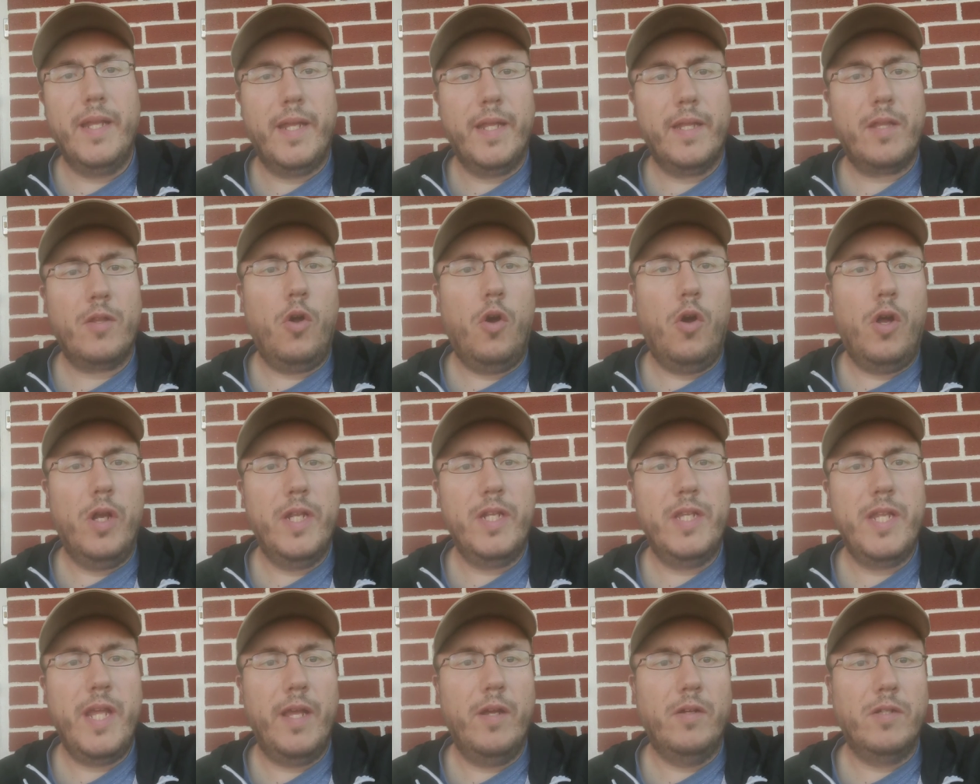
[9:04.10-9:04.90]
to get the
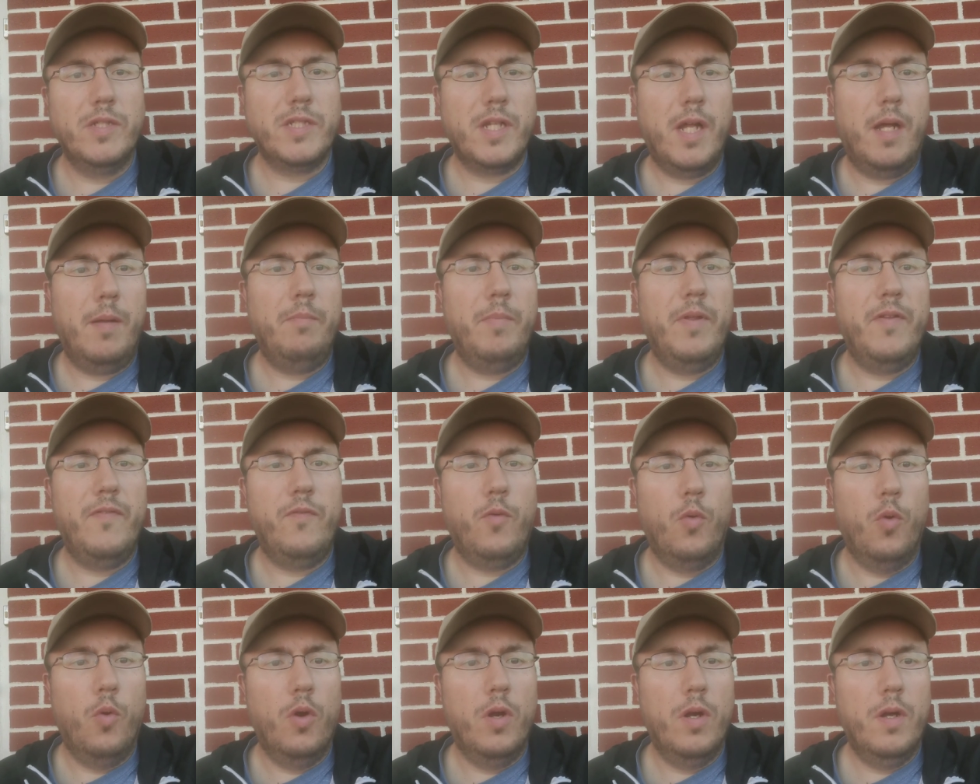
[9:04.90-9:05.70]
haunted tales up
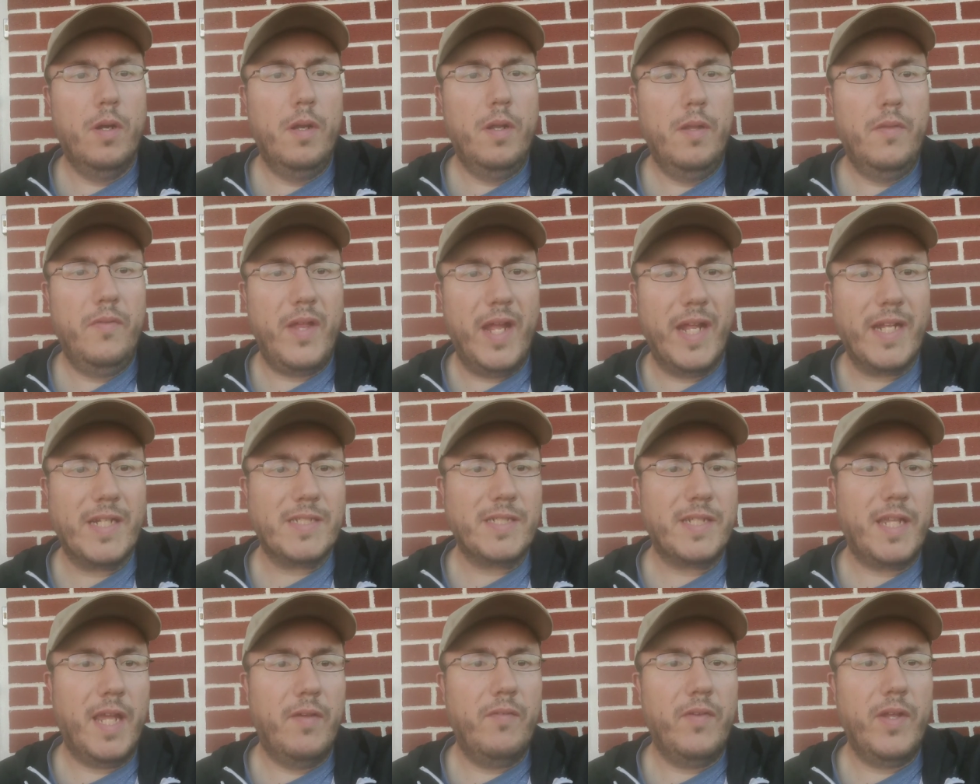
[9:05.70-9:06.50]
before
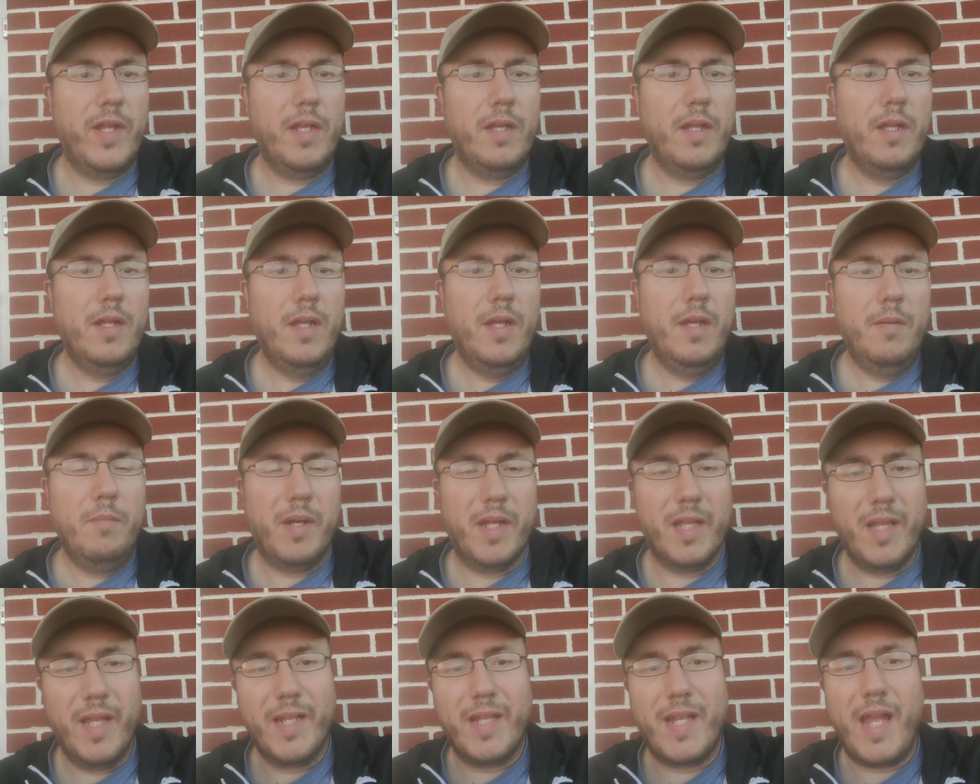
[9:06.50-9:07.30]
Thanksgiving,
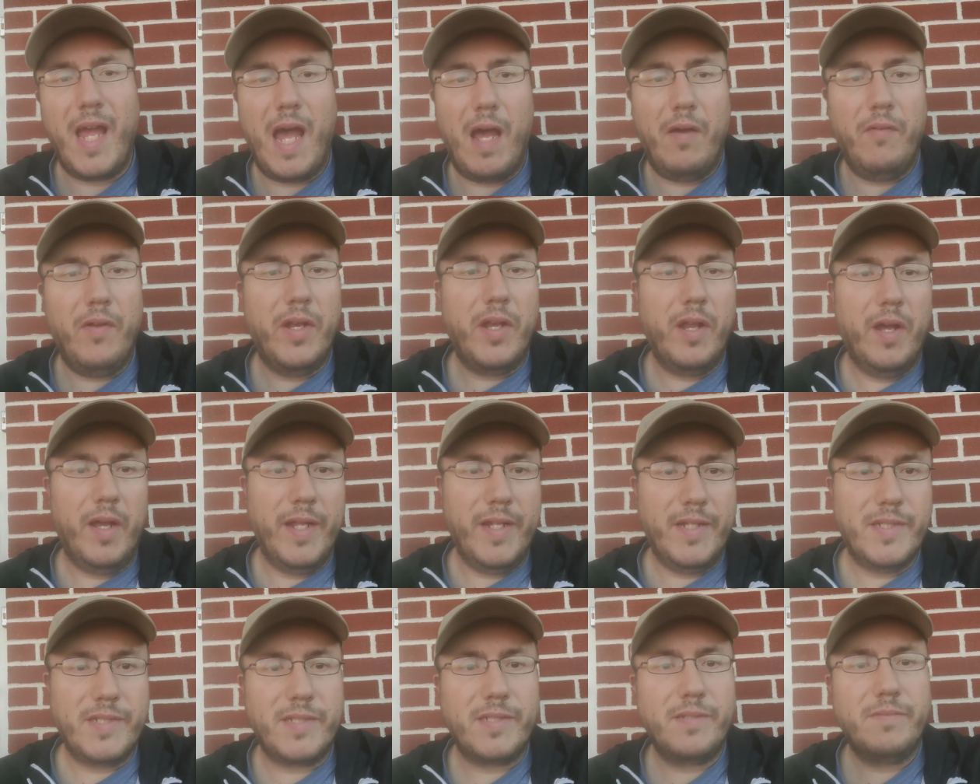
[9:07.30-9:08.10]
but I'd like to have a
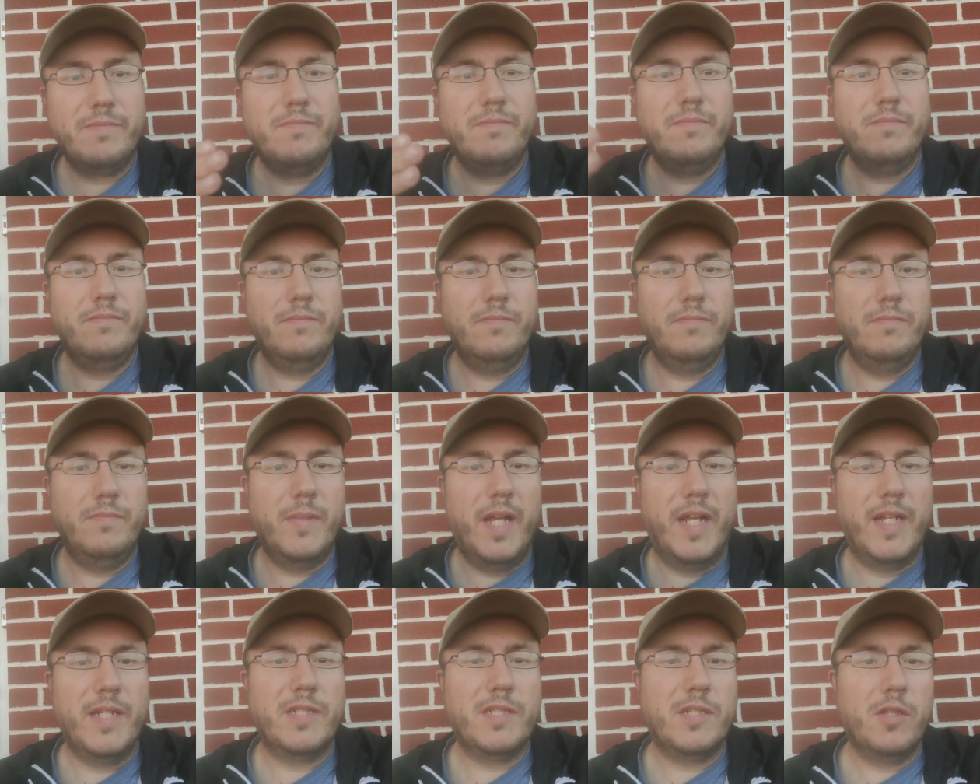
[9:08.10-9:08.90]
nice,
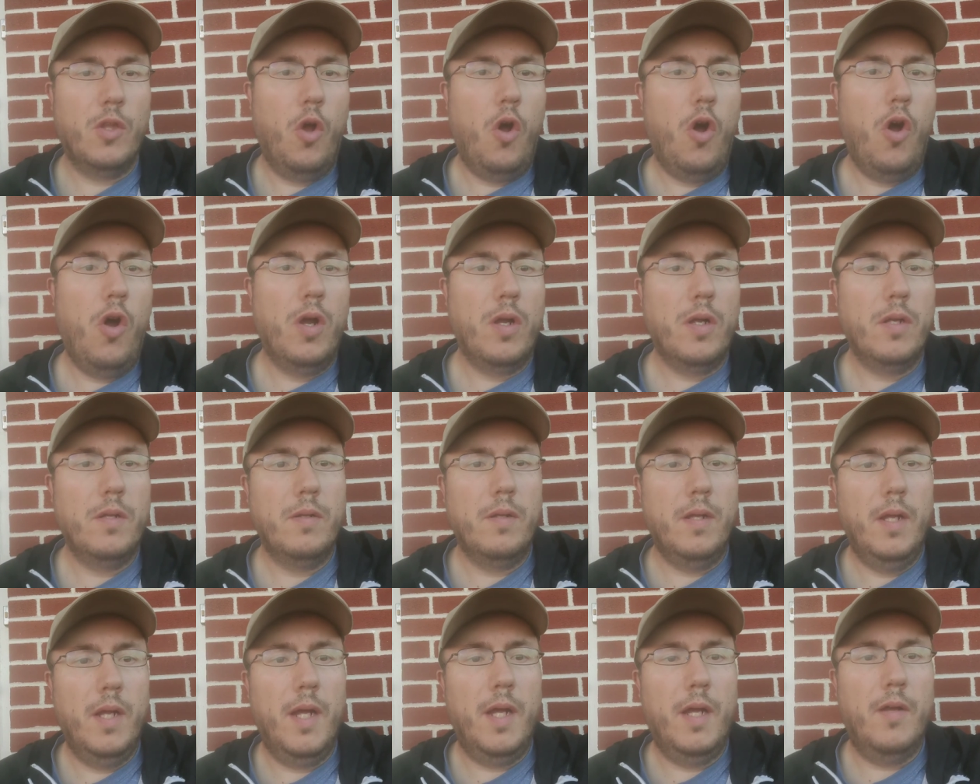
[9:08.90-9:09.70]
nice long
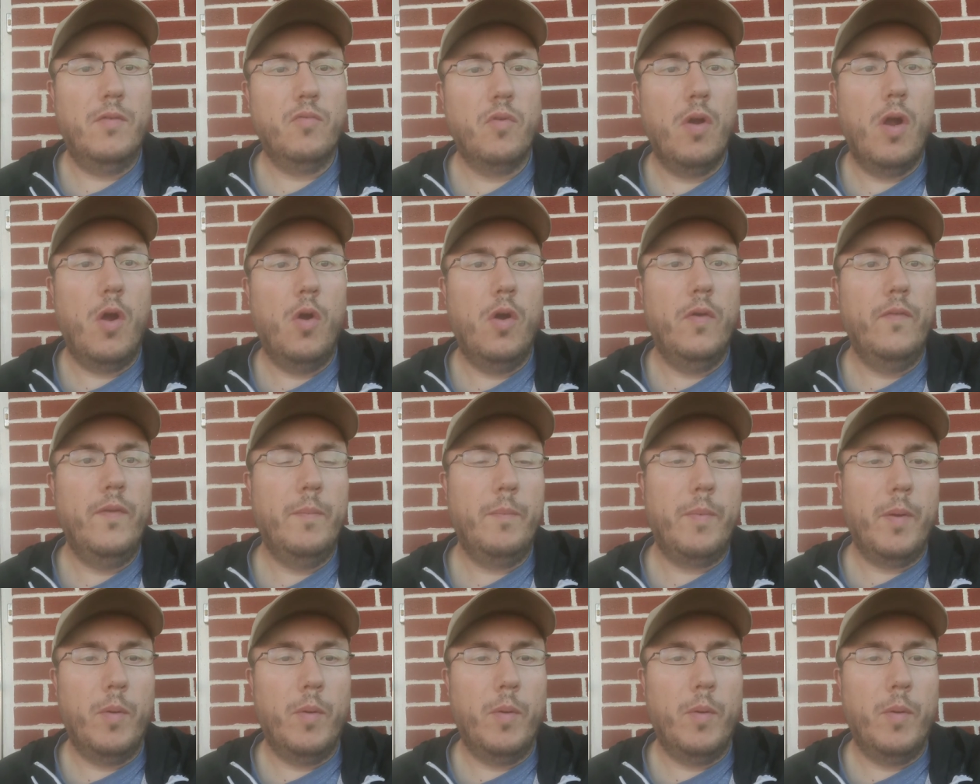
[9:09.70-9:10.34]
uh, row of it.